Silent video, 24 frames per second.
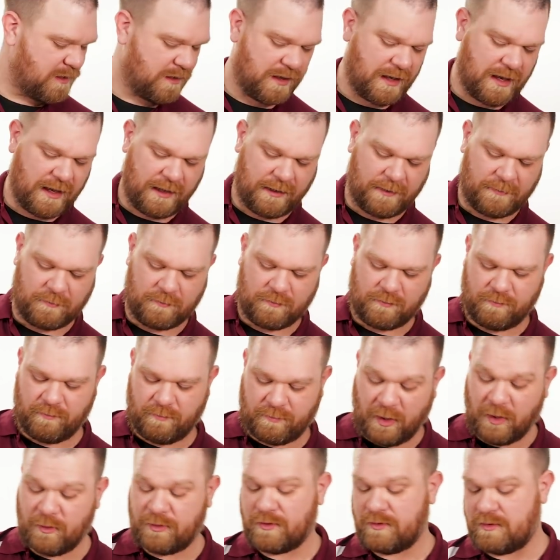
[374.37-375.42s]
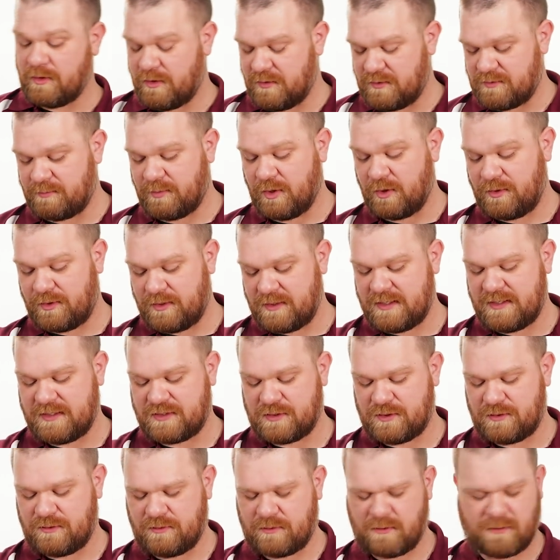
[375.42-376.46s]
Um, both of those, both of
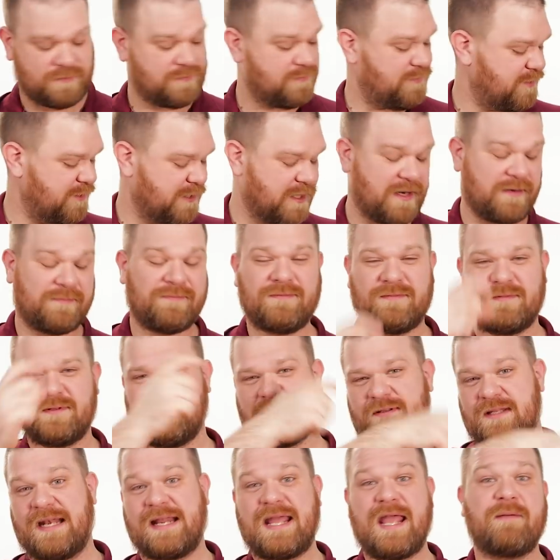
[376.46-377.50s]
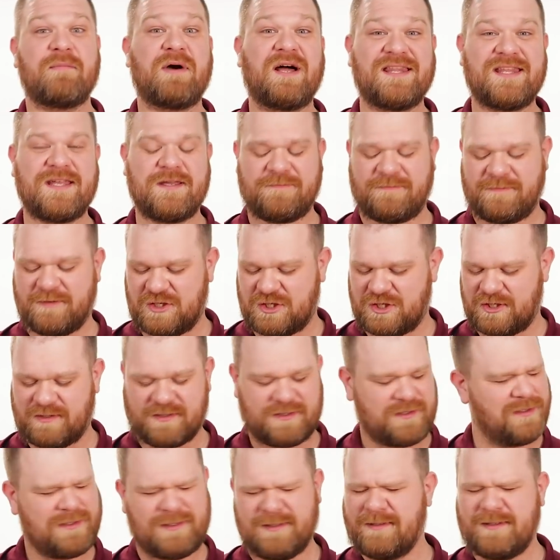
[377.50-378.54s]
these, or sorry, that came on the
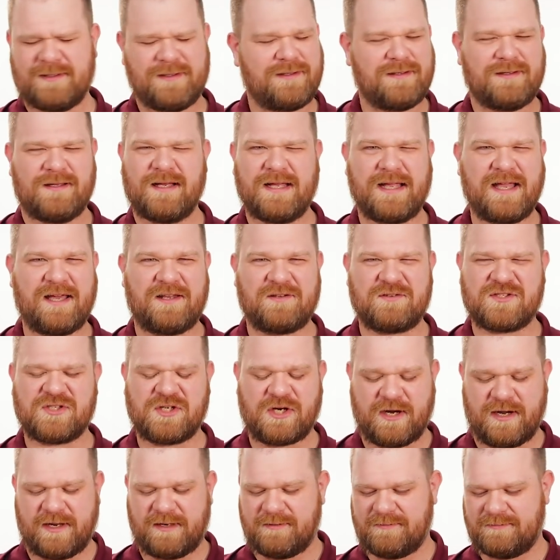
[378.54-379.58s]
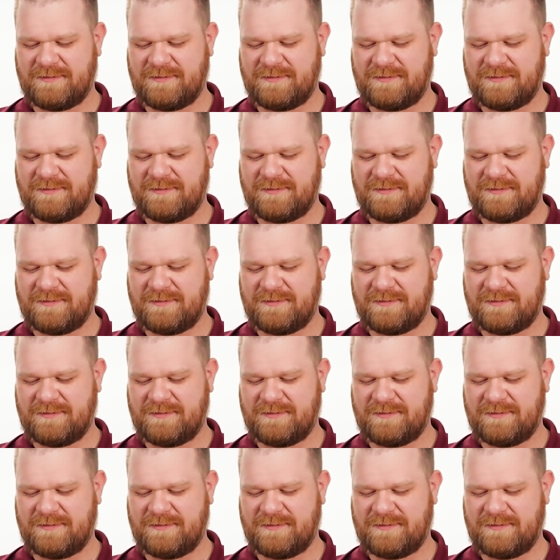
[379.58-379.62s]
efficient. Again, sorry,